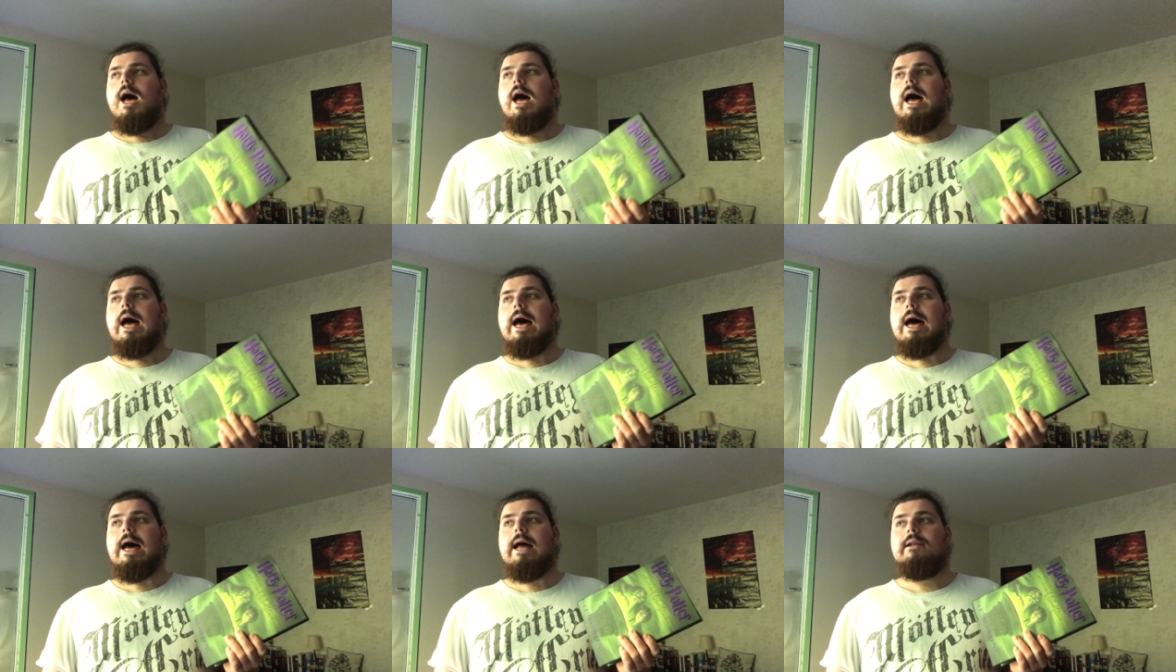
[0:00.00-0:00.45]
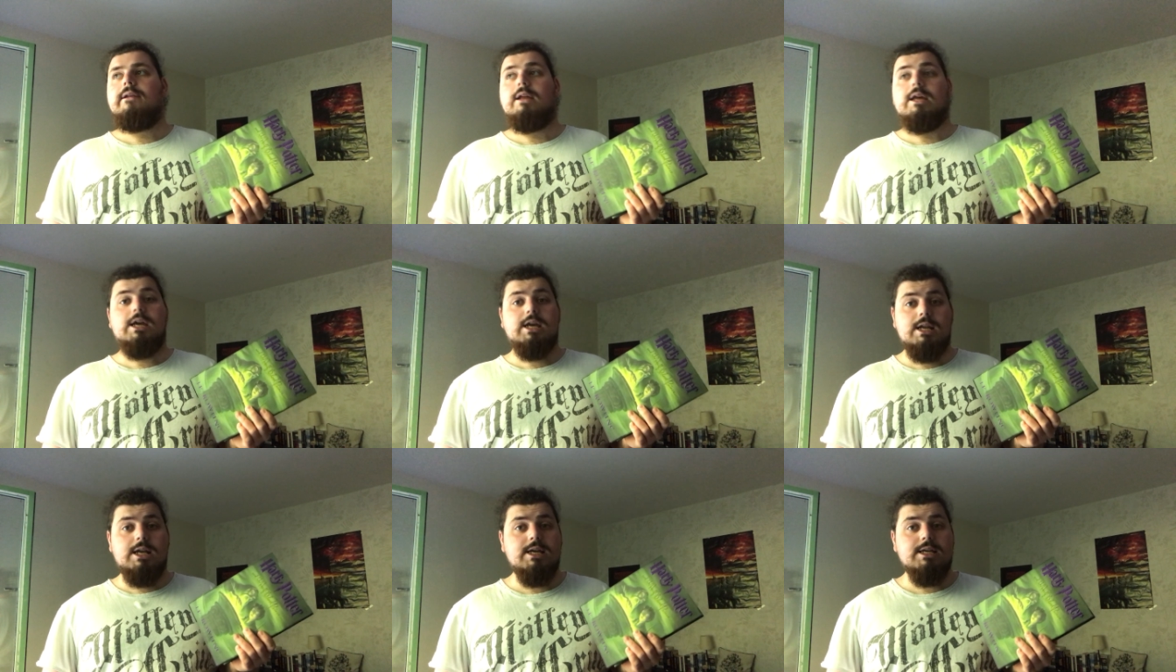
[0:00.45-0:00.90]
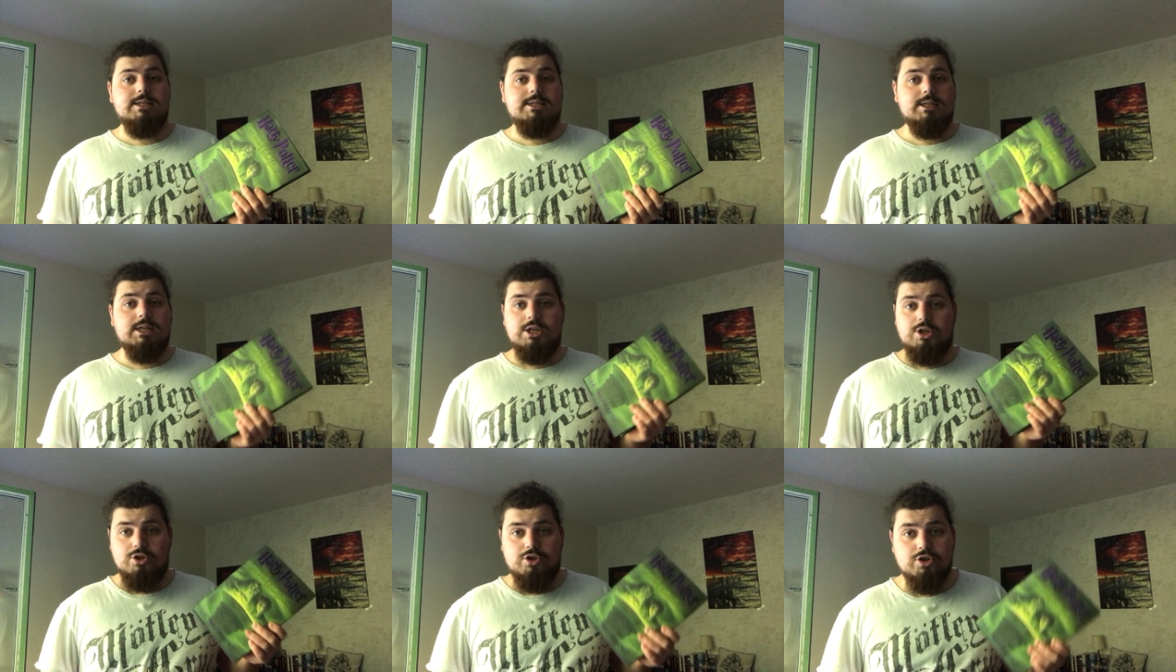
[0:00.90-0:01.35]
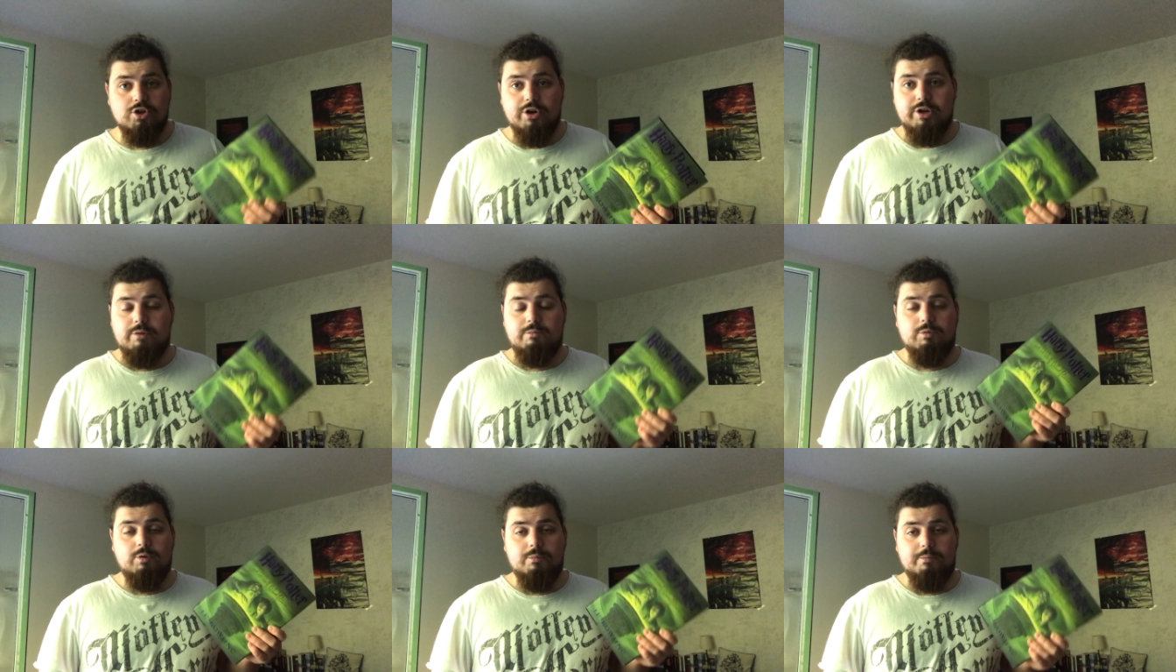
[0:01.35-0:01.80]
and it is
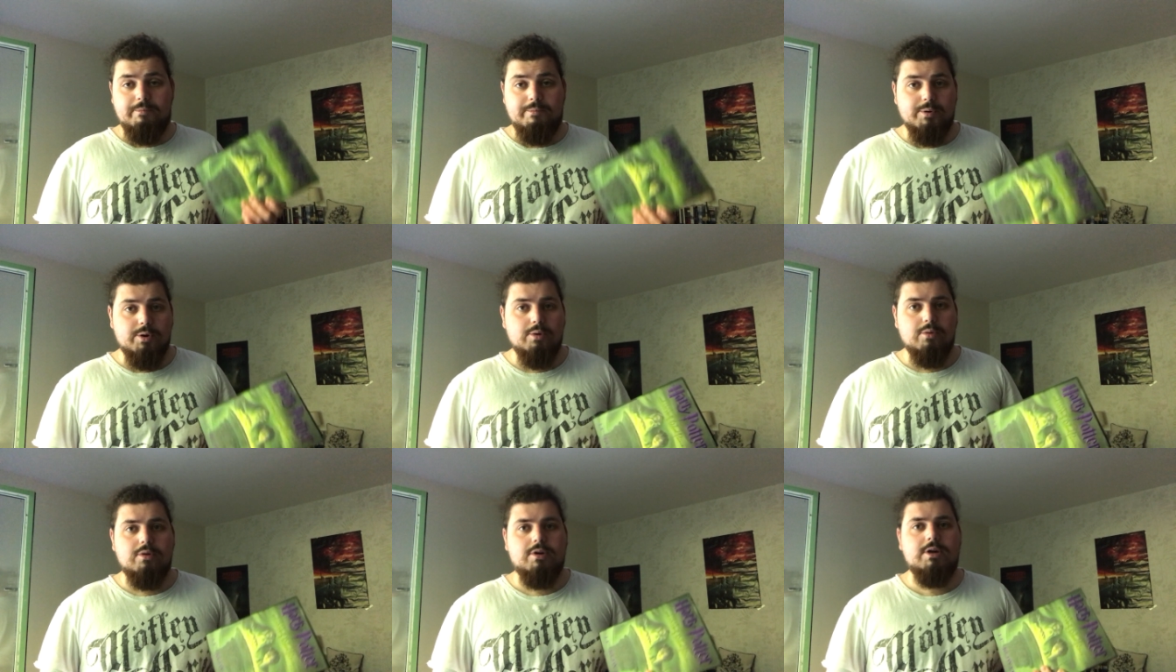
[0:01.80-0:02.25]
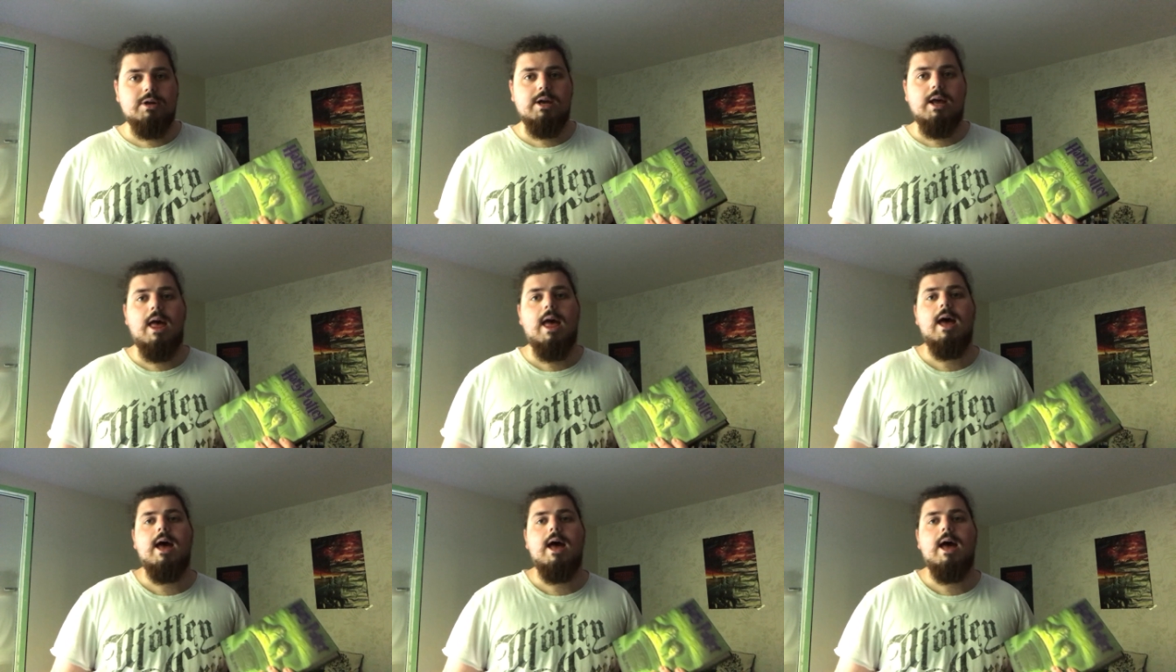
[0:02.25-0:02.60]
enjoyable book.